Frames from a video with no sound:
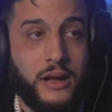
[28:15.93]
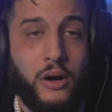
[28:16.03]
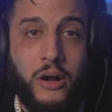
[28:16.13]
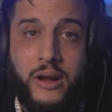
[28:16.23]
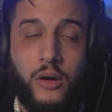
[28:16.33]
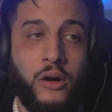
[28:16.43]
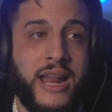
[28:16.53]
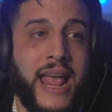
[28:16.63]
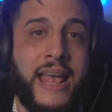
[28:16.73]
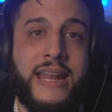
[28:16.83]
on
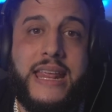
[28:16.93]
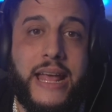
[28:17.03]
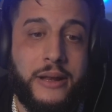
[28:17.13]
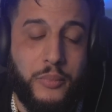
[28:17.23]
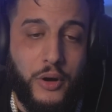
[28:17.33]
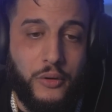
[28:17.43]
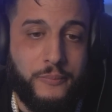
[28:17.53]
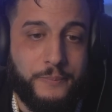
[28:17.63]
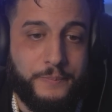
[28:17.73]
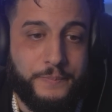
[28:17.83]
any end,
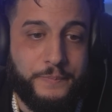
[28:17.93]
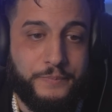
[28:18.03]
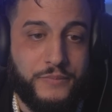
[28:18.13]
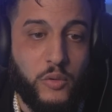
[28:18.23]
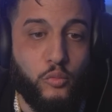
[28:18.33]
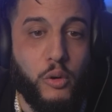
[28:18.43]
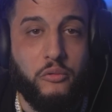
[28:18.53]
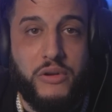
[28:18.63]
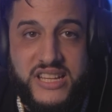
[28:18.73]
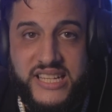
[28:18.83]
bro. We're
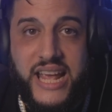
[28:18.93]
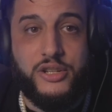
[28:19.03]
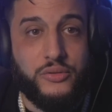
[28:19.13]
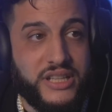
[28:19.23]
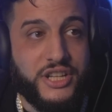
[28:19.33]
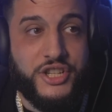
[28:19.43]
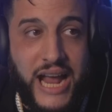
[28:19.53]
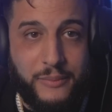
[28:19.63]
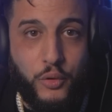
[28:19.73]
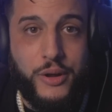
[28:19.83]
rescheduling the
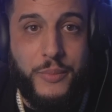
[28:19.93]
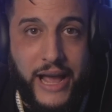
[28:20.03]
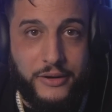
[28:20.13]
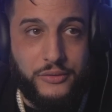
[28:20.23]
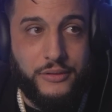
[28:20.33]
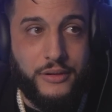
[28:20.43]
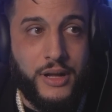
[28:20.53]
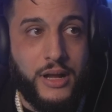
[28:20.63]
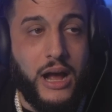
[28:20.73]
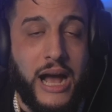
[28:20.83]
Jack Boy battle.
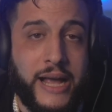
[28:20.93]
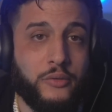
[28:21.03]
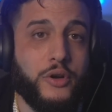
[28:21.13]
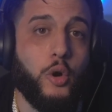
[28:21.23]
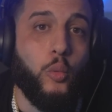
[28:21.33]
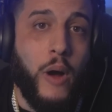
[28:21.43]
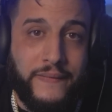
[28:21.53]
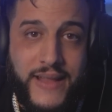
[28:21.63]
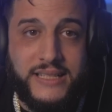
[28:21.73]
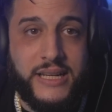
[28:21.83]
I don't know
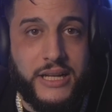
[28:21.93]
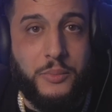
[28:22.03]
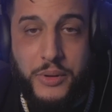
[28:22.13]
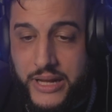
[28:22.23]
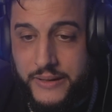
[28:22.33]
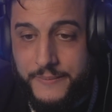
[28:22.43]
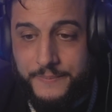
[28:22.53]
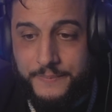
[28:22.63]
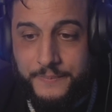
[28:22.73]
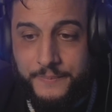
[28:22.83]
when that's going to be.
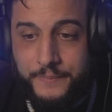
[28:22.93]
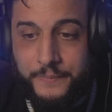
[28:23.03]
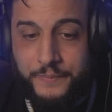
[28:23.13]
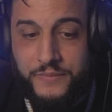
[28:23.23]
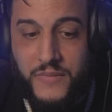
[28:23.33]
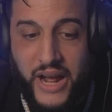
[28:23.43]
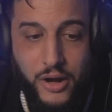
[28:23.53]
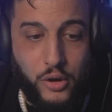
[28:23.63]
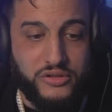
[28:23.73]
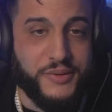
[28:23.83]
I
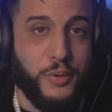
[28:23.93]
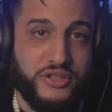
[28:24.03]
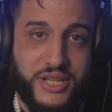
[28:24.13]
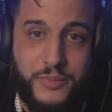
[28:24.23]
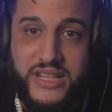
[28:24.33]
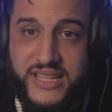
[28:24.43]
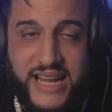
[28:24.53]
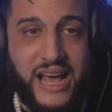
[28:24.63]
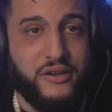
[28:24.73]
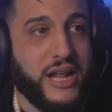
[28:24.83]
know it's supposed to be this
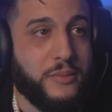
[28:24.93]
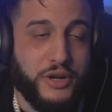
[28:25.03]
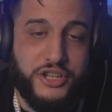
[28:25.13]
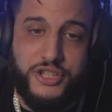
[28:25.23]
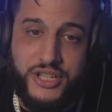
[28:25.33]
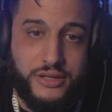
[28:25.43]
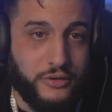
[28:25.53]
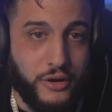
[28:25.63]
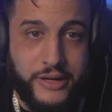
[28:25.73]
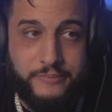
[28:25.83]
Saturday, but it just
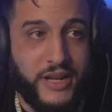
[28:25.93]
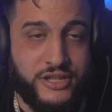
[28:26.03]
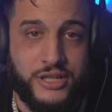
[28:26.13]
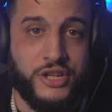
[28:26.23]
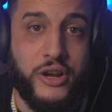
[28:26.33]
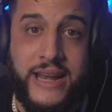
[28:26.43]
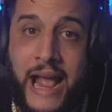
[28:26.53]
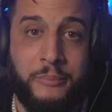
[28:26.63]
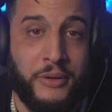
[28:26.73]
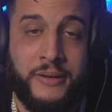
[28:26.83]
couldn't
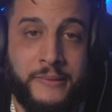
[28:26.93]
happen.